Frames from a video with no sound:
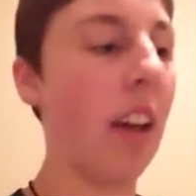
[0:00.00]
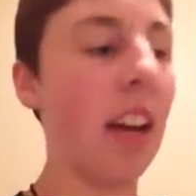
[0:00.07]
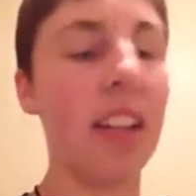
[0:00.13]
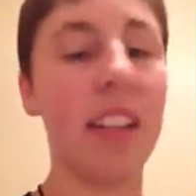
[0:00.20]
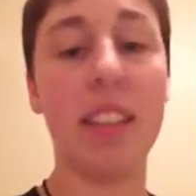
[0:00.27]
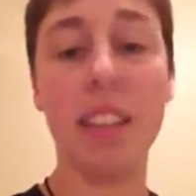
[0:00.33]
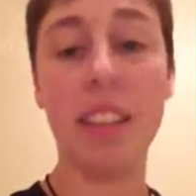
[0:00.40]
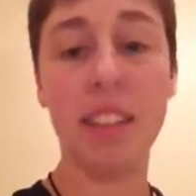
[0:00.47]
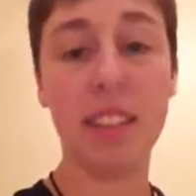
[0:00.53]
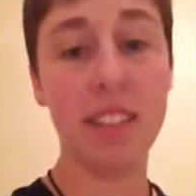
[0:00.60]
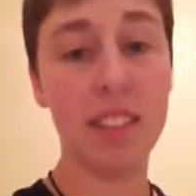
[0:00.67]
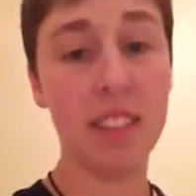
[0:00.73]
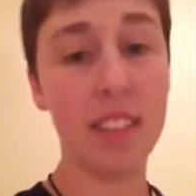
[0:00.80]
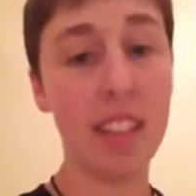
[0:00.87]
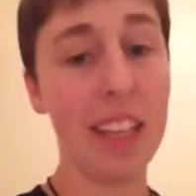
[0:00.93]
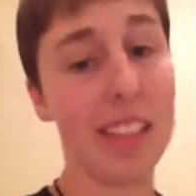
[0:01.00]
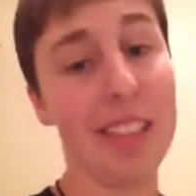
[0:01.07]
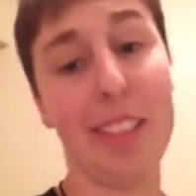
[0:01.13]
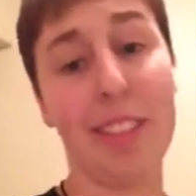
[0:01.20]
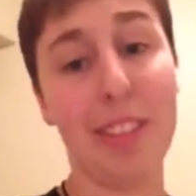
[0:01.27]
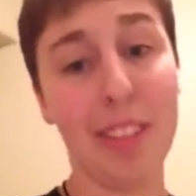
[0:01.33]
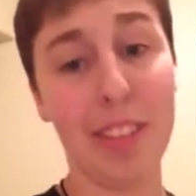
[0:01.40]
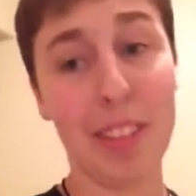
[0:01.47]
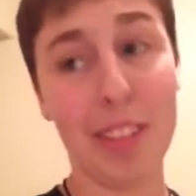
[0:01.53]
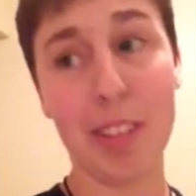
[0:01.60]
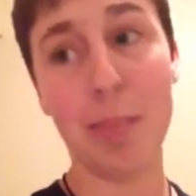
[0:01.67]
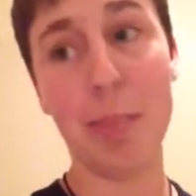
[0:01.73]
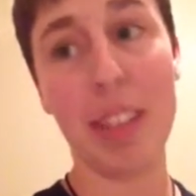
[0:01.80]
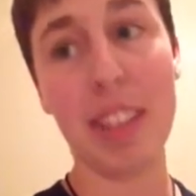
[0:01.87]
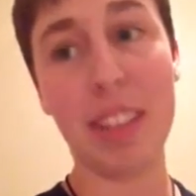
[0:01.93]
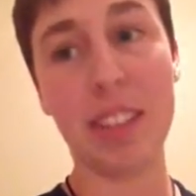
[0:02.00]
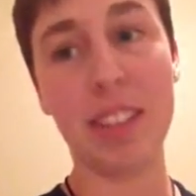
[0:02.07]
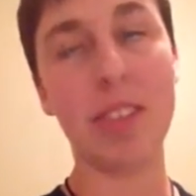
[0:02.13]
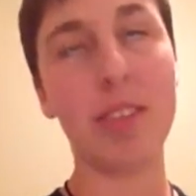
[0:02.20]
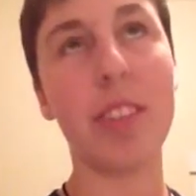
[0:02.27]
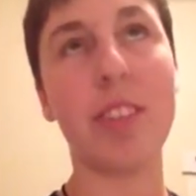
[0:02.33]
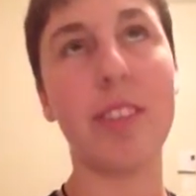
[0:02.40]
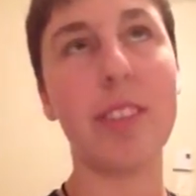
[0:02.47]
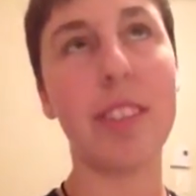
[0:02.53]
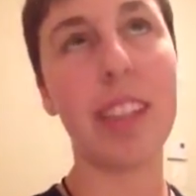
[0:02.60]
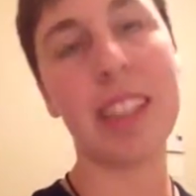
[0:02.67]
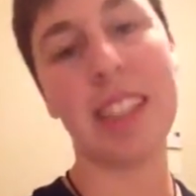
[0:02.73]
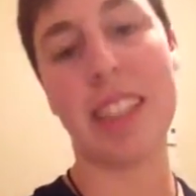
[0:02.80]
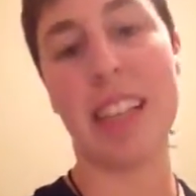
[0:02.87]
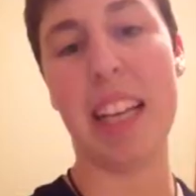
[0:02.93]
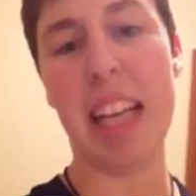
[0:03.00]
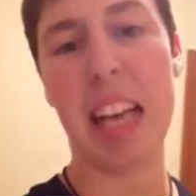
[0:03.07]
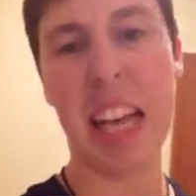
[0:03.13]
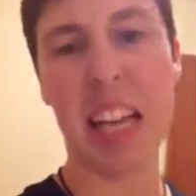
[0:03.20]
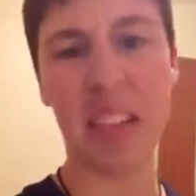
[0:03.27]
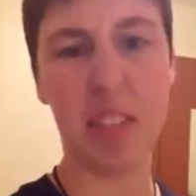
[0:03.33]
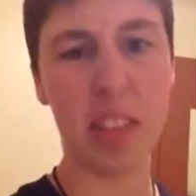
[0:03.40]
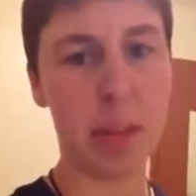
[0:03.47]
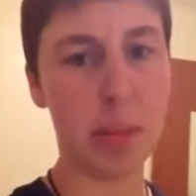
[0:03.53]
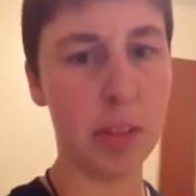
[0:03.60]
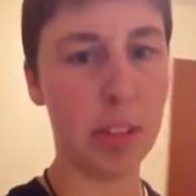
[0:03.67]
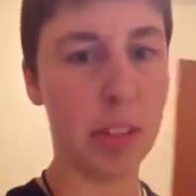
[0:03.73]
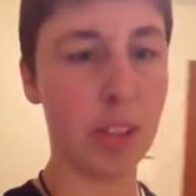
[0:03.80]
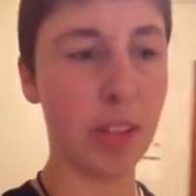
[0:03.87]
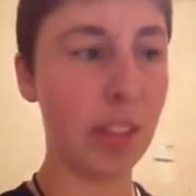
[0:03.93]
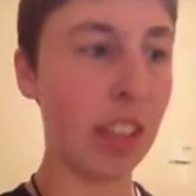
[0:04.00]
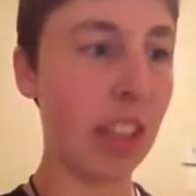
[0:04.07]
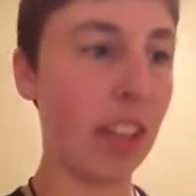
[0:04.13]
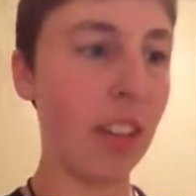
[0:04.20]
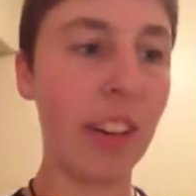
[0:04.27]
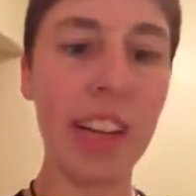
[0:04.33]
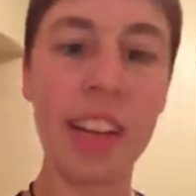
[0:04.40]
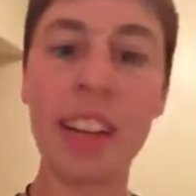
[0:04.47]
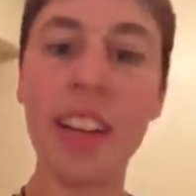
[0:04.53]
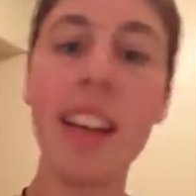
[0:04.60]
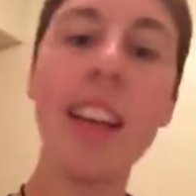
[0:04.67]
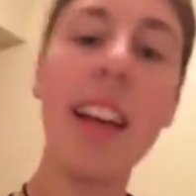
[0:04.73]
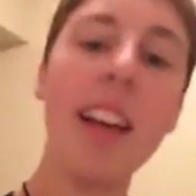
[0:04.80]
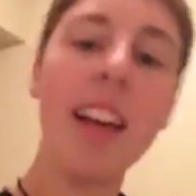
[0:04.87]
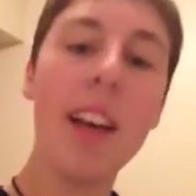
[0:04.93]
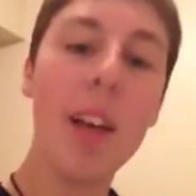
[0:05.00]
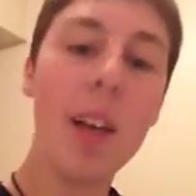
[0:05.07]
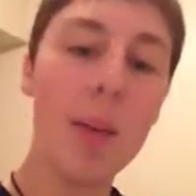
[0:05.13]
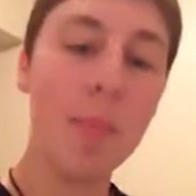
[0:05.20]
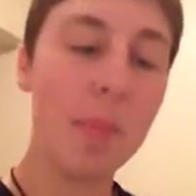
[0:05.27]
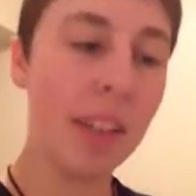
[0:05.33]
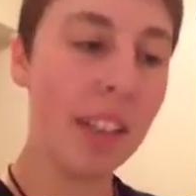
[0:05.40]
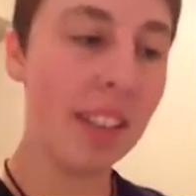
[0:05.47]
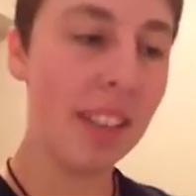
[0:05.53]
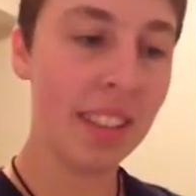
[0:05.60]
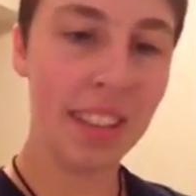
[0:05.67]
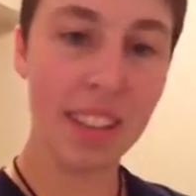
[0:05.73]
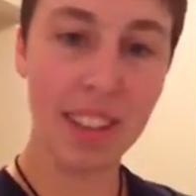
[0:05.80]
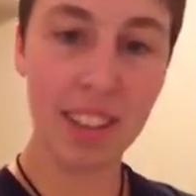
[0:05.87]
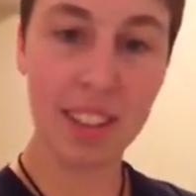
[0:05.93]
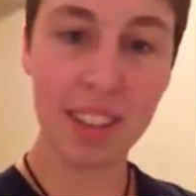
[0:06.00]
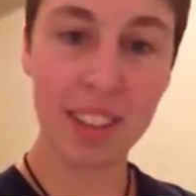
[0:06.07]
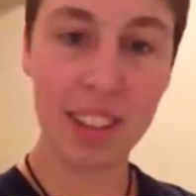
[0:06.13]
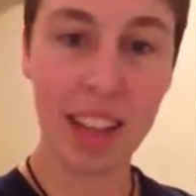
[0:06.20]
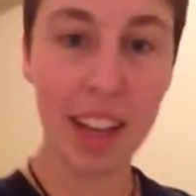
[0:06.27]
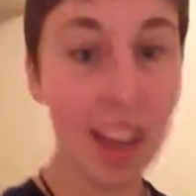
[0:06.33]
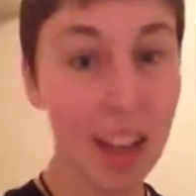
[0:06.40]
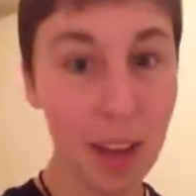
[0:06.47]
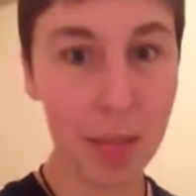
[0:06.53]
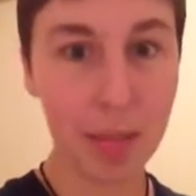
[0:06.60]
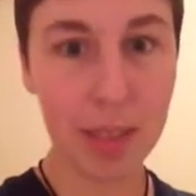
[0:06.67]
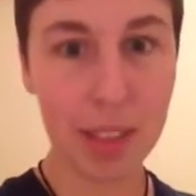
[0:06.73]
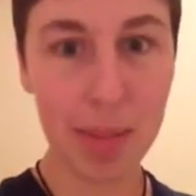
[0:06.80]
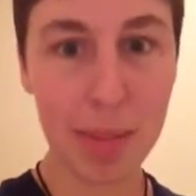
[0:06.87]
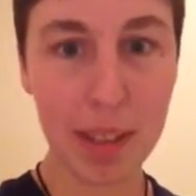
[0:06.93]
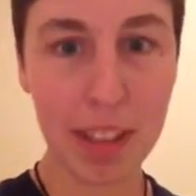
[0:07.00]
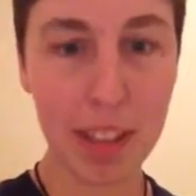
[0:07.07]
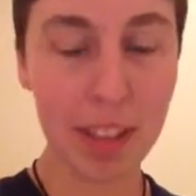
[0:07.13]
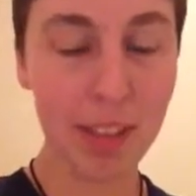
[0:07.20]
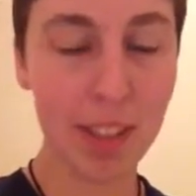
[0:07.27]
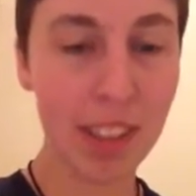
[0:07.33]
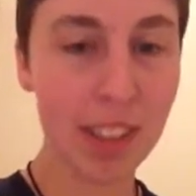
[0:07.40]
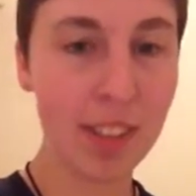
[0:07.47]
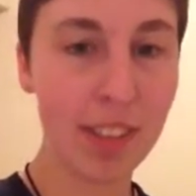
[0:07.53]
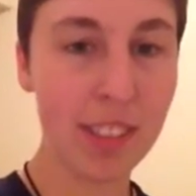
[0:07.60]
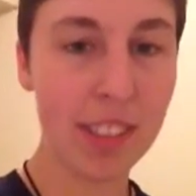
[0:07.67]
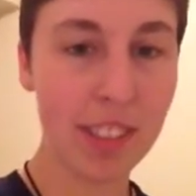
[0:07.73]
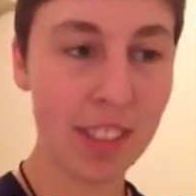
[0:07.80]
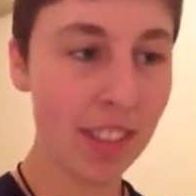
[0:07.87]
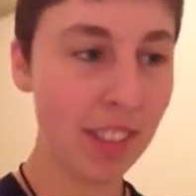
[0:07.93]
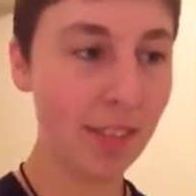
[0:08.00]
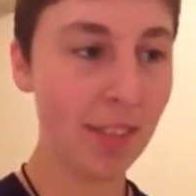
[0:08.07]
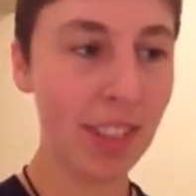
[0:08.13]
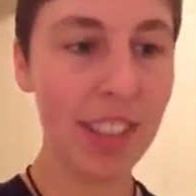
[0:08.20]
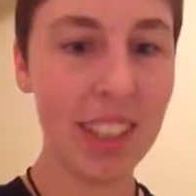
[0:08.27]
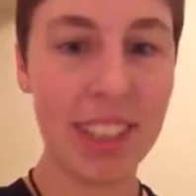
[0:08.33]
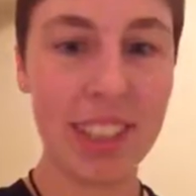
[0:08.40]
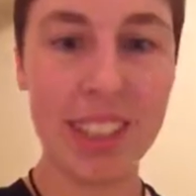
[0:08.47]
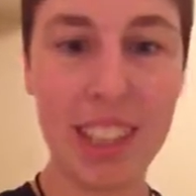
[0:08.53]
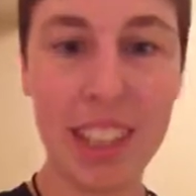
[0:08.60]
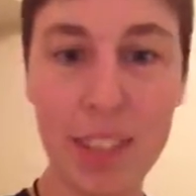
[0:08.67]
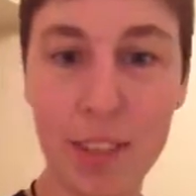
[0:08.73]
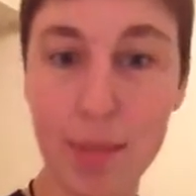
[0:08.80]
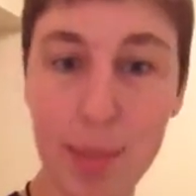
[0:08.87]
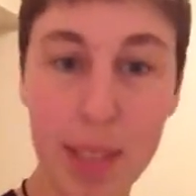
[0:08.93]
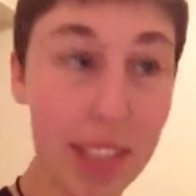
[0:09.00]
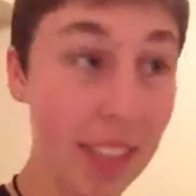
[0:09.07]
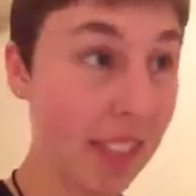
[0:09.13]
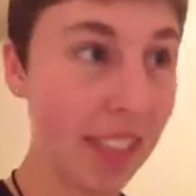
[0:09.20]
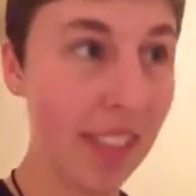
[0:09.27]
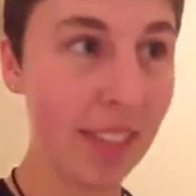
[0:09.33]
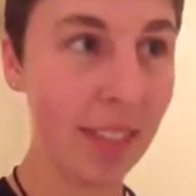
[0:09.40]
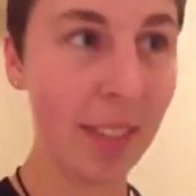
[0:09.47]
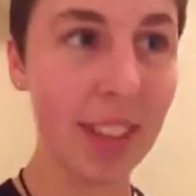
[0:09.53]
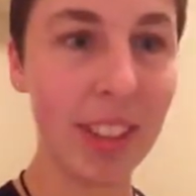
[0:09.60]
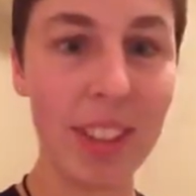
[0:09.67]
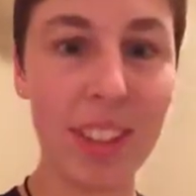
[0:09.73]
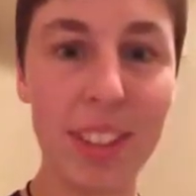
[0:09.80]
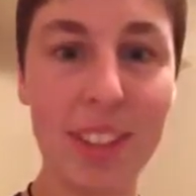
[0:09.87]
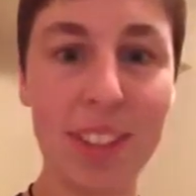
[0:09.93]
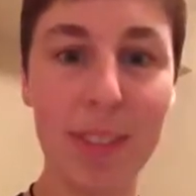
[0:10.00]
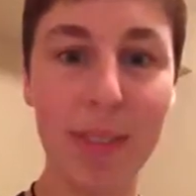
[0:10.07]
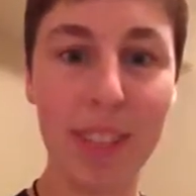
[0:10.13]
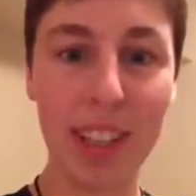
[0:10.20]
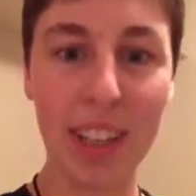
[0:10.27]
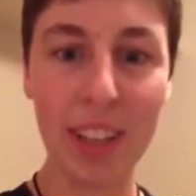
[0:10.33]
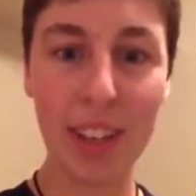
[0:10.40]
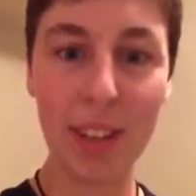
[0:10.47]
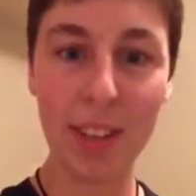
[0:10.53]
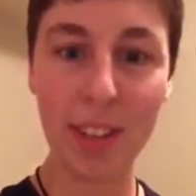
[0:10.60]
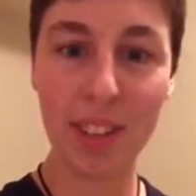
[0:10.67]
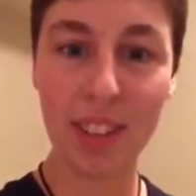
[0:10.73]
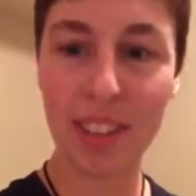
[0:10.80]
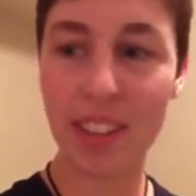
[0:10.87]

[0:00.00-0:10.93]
And I can no longer speak English. Well, I guess I can when I'm doing a video, eh? But other than that, I'll be speaking French, which is very exciting for me because now I'm going to learn something new.